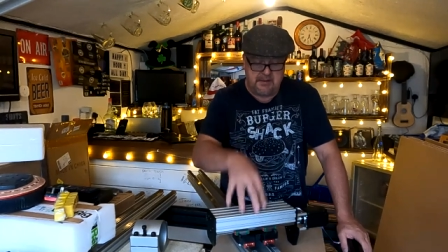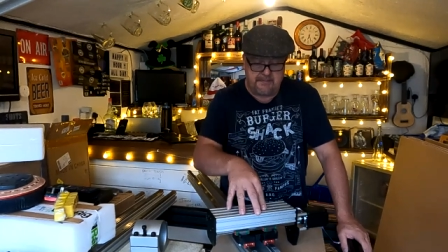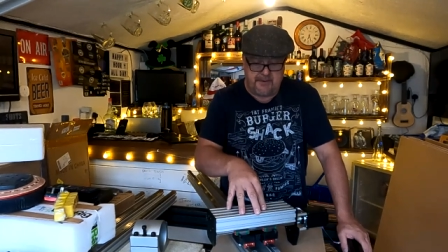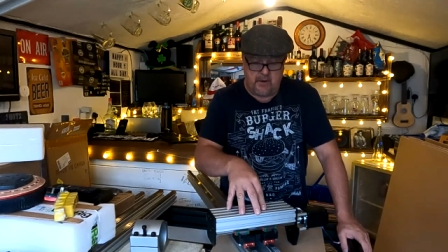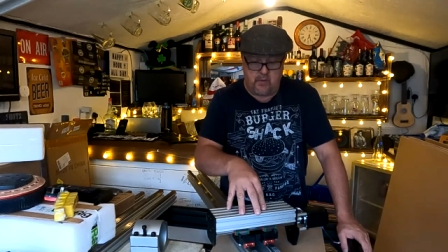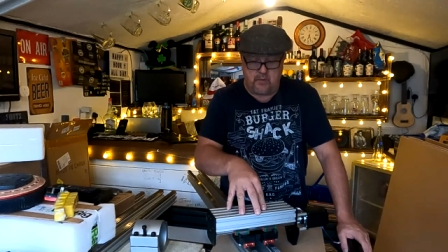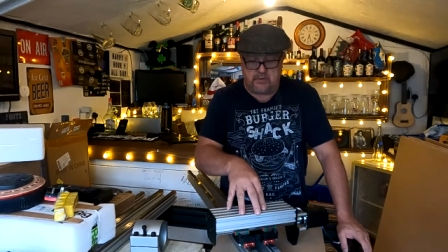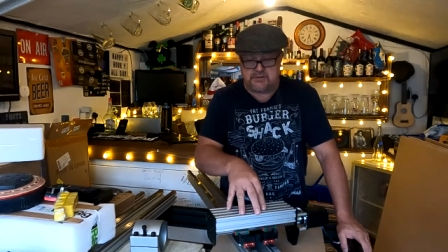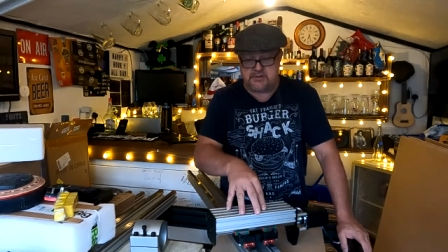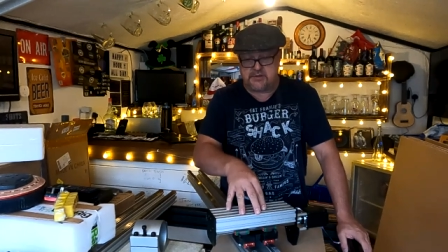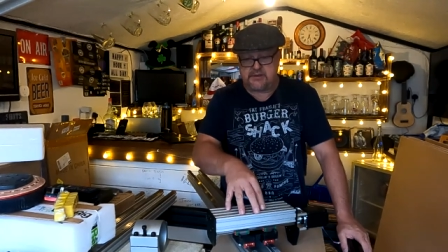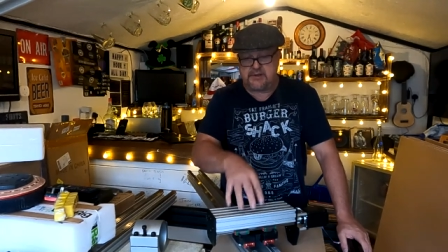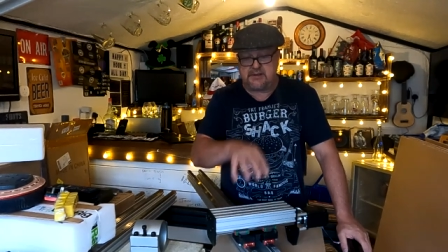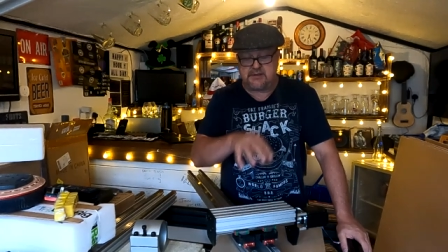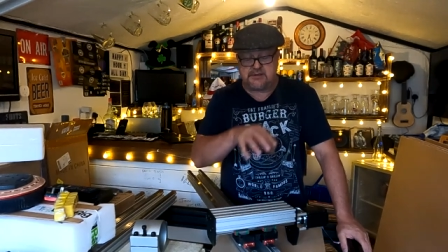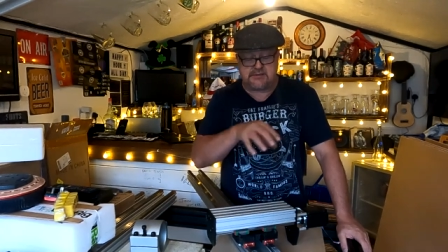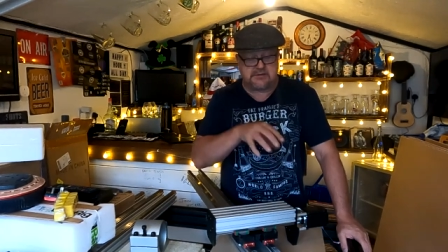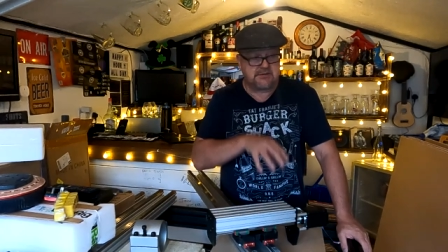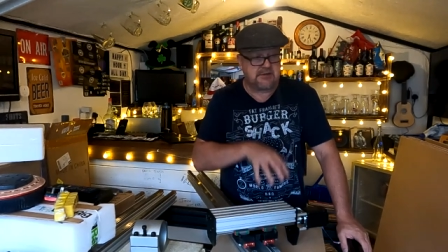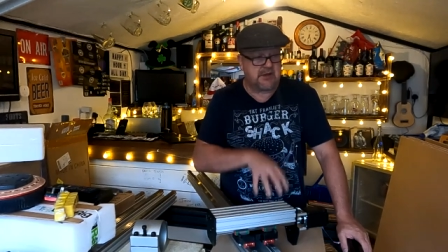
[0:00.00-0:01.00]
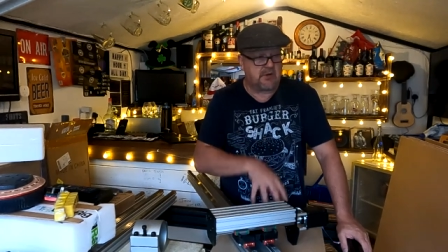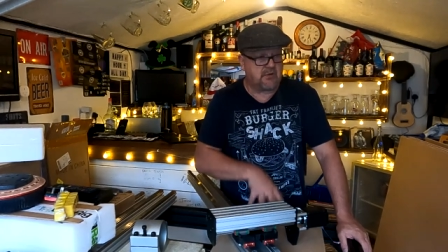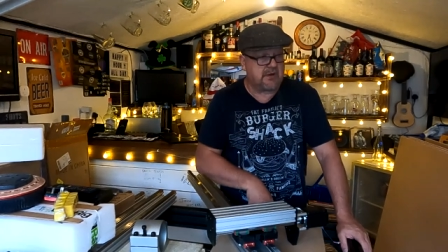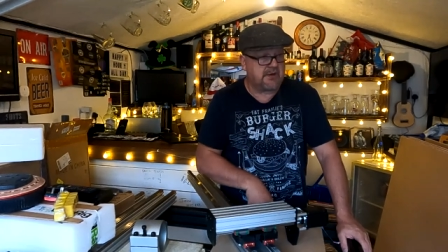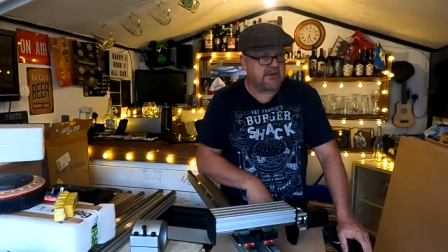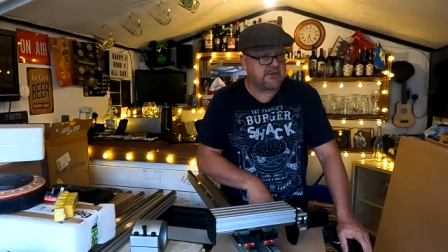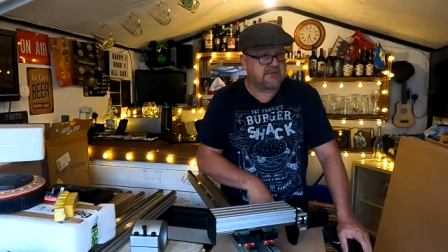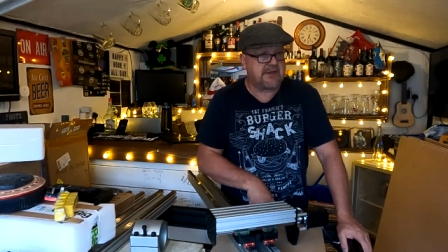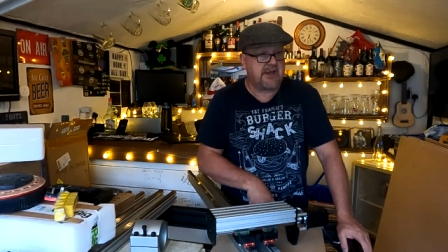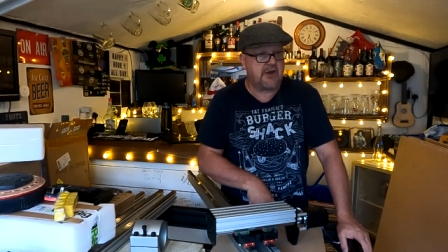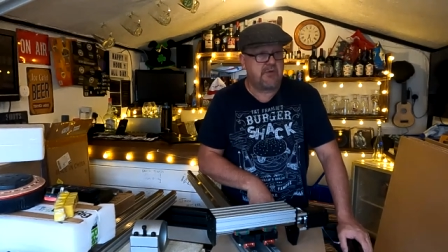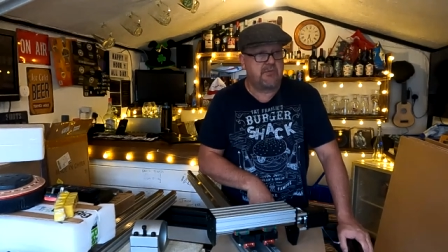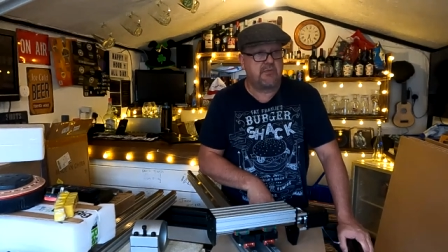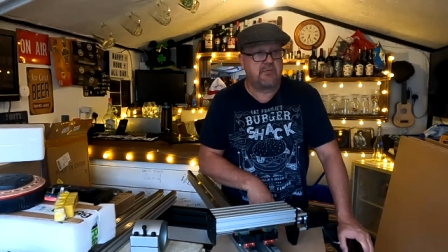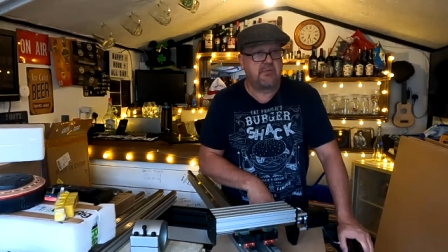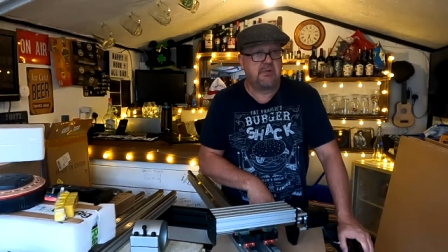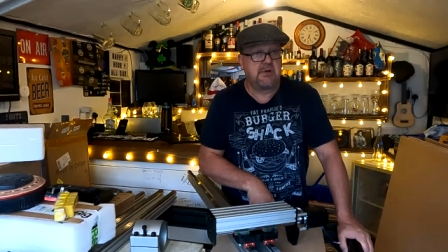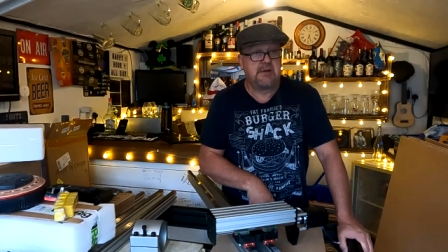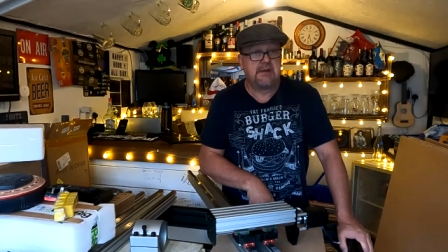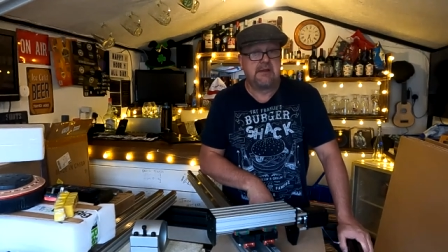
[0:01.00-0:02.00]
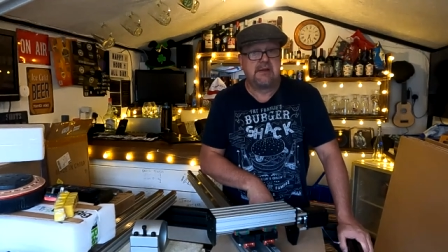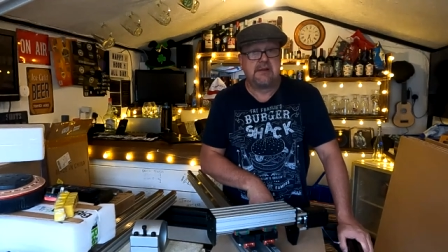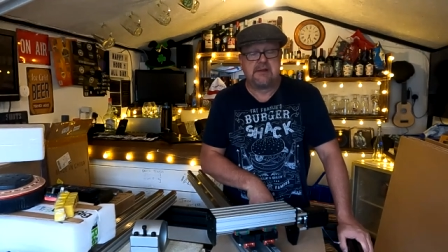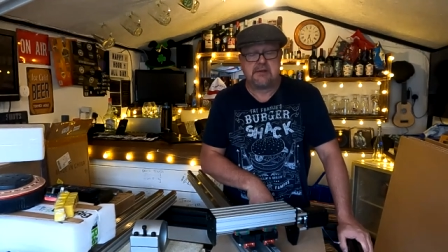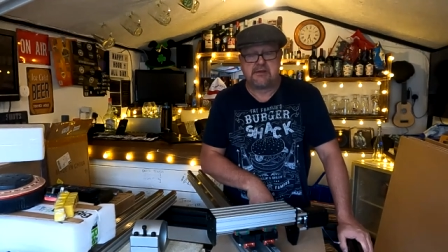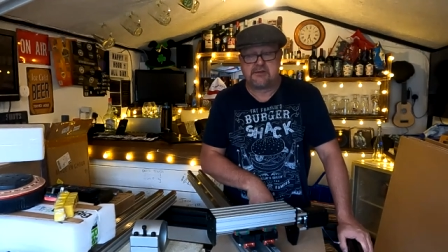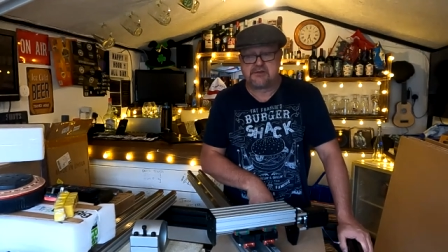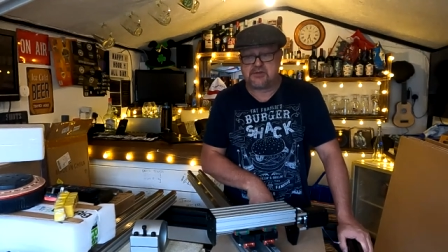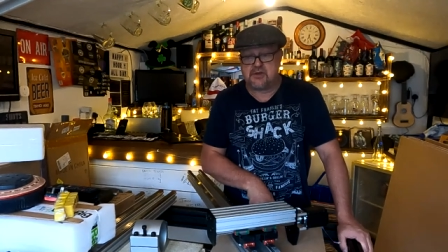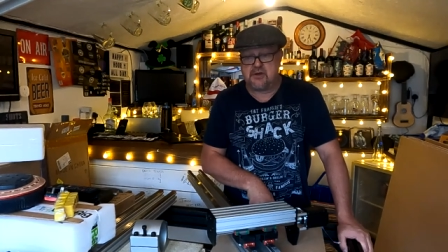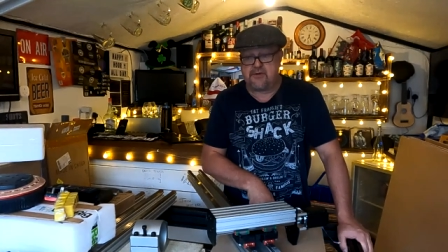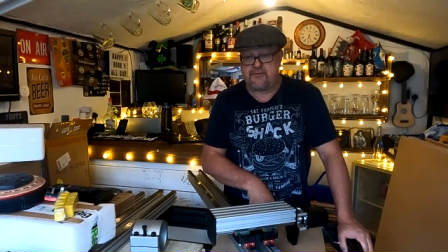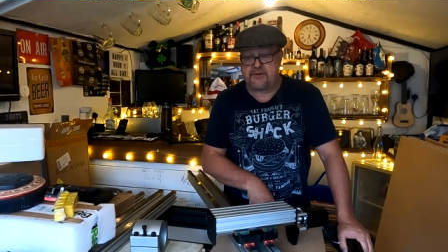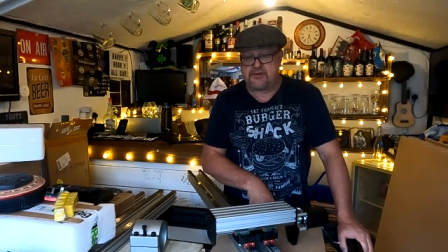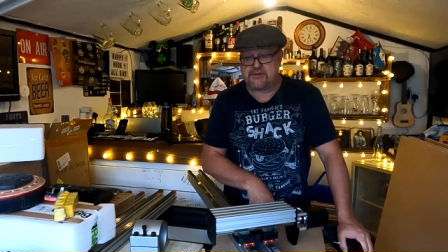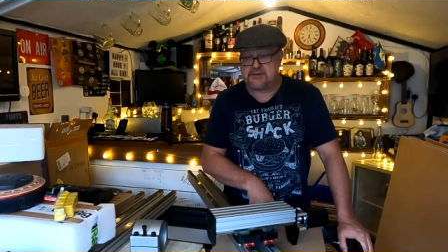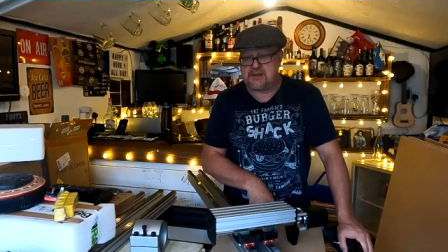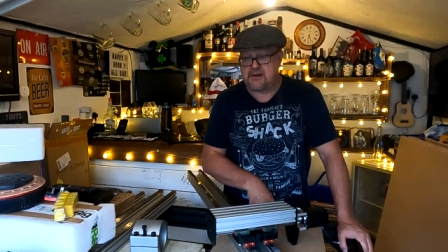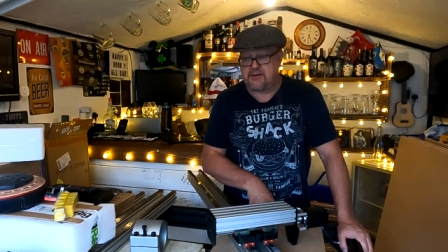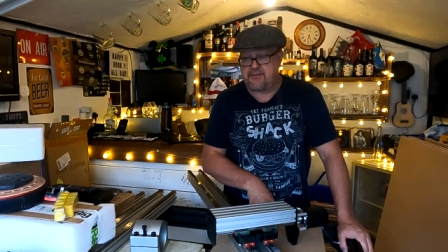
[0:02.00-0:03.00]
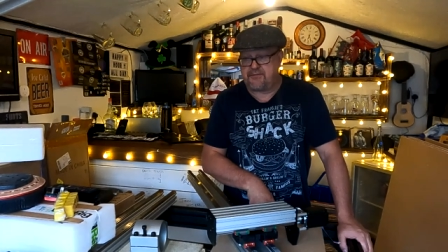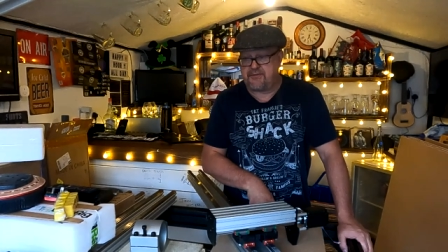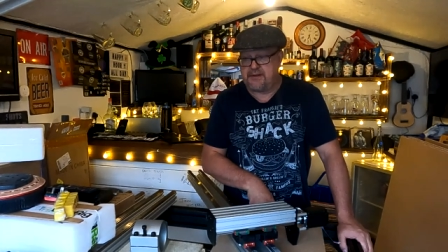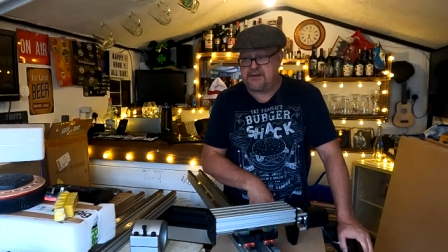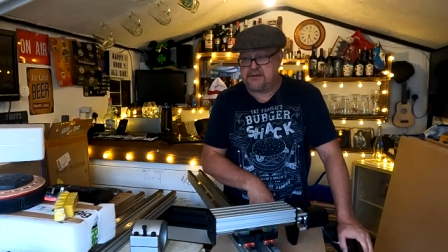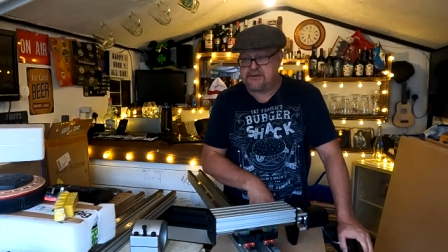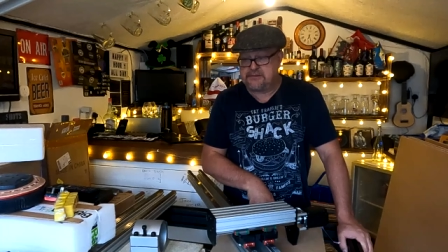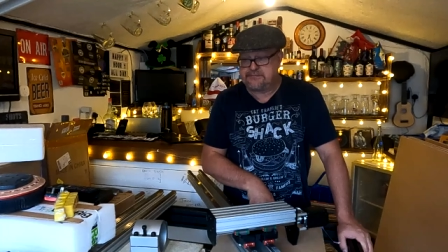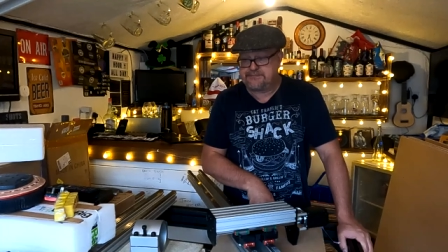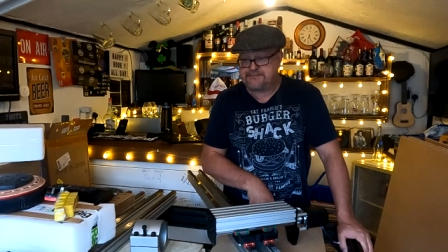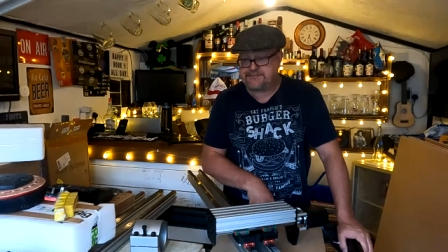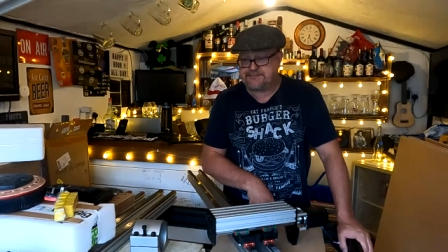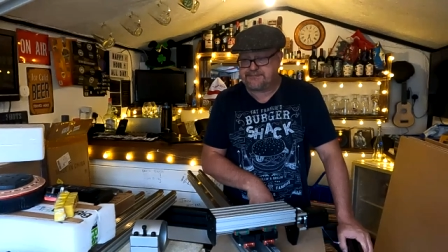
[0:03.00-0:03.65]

bolt to this, I'll get the table surface done I think,